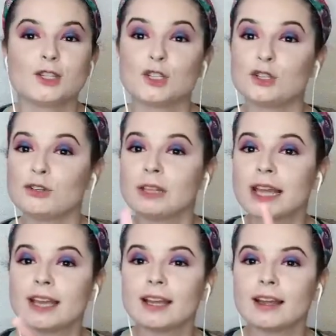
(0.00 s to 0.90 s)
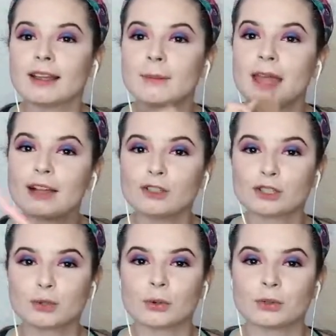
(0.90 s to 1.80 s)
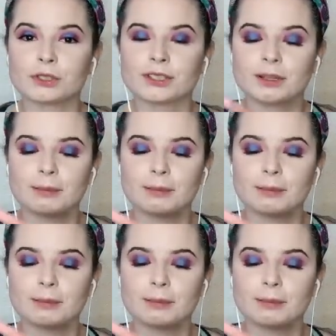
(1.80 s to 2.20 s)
Do you like Elder Scrolls?